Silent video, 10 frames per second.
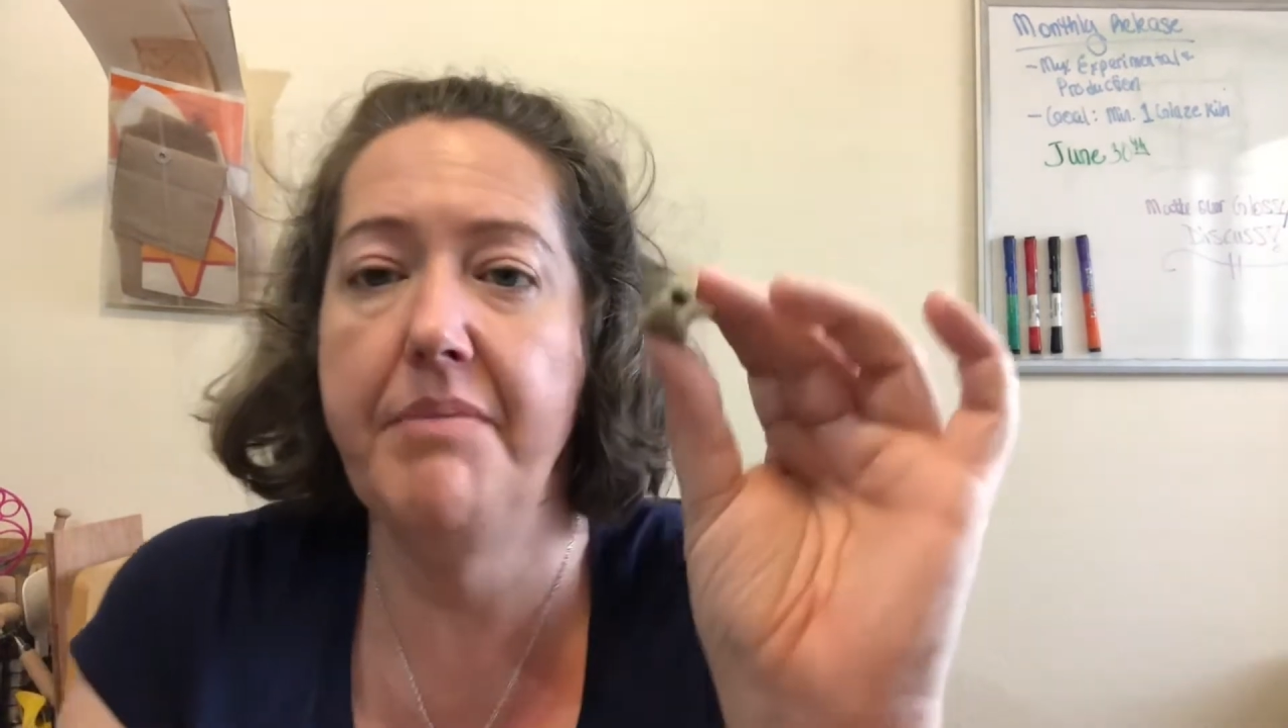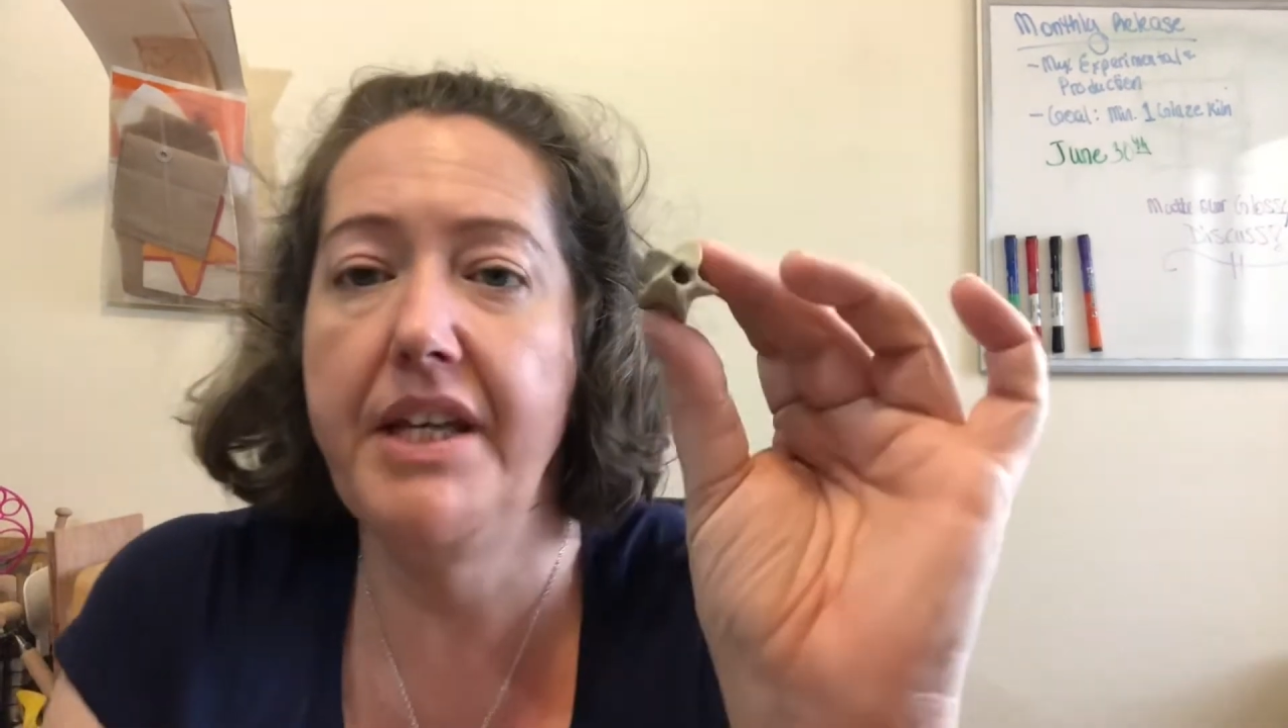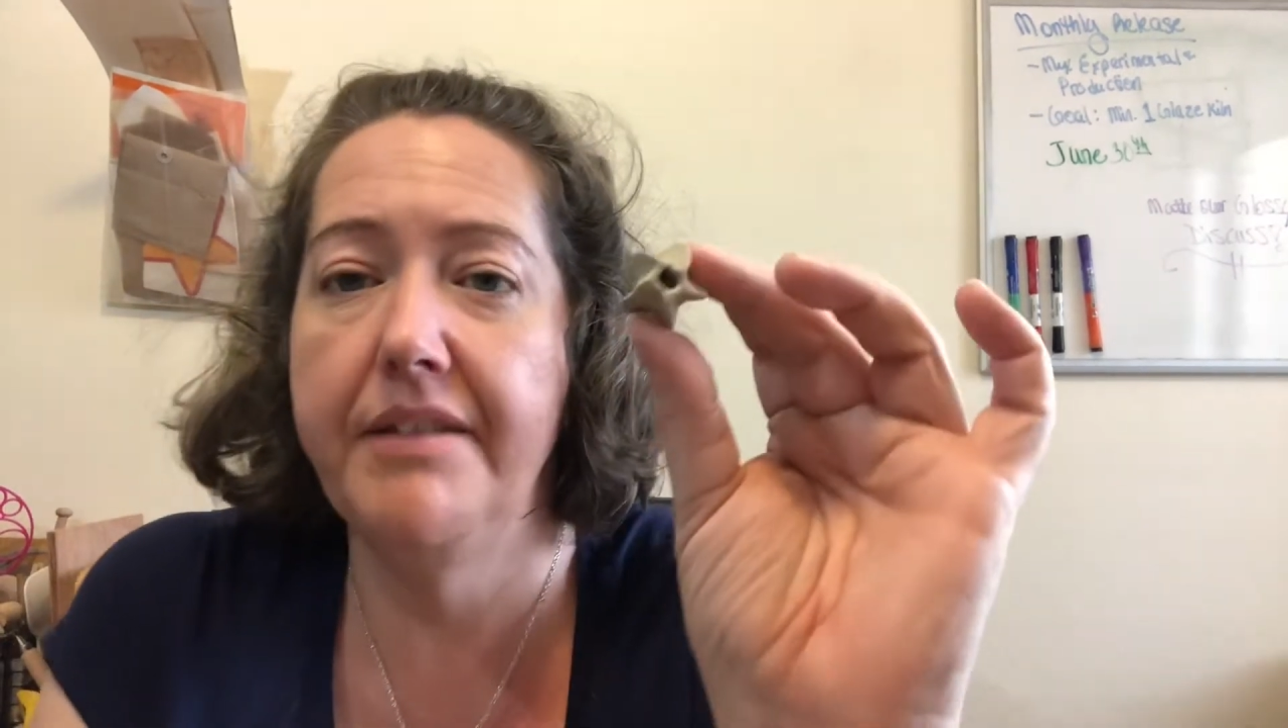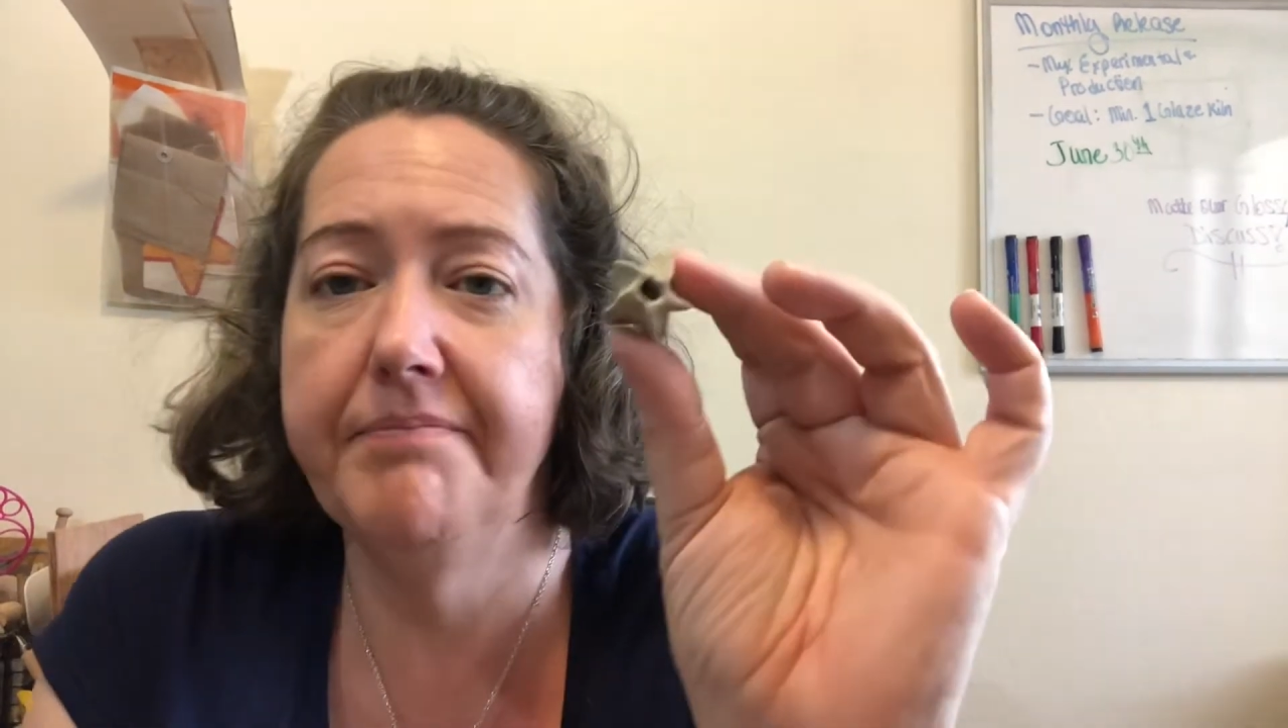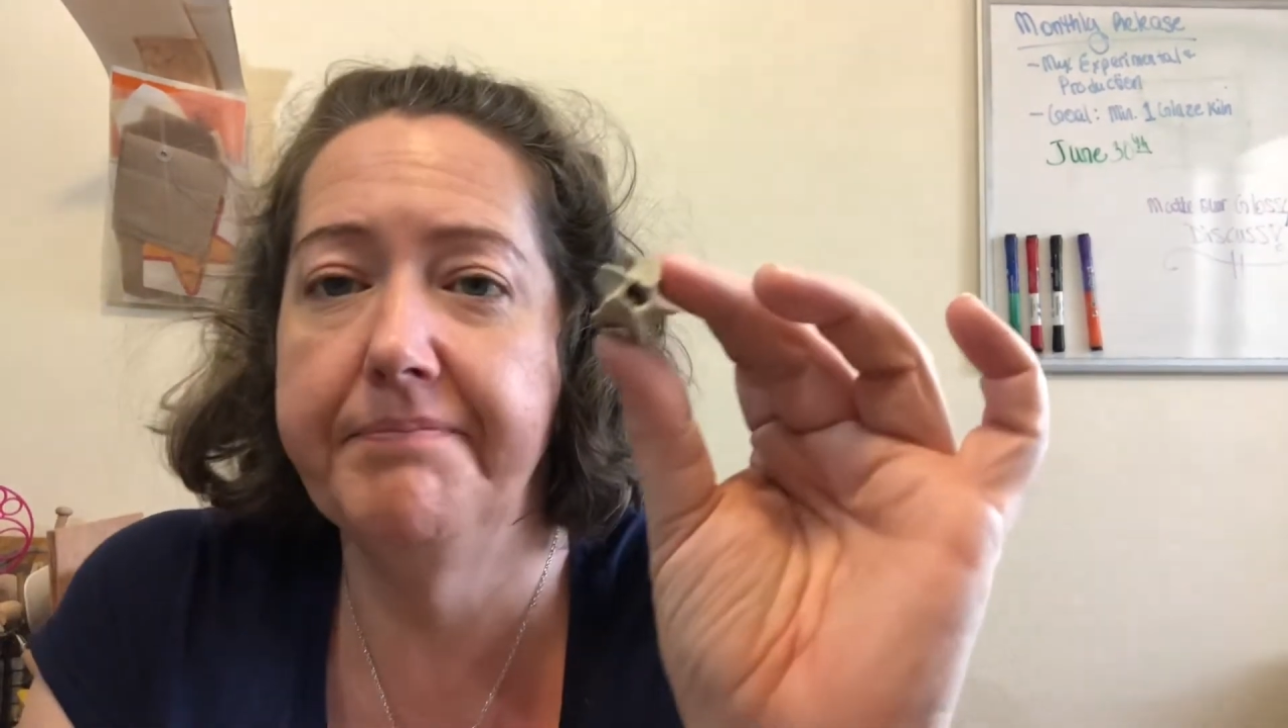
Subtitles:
bead.